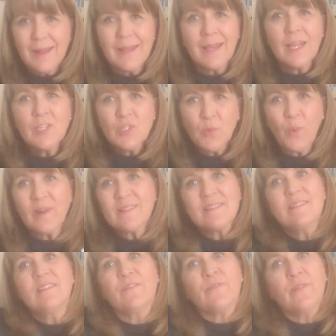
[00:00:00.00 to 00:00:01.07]
each one is
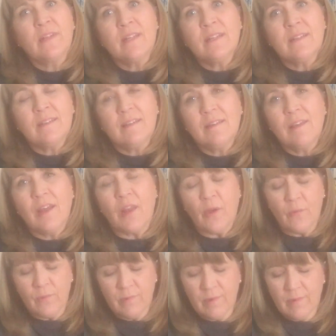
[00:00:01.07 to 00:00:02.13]
different, and
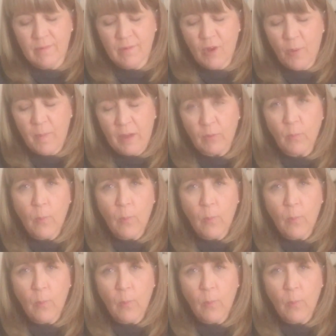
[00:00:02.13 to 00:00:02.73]
no matter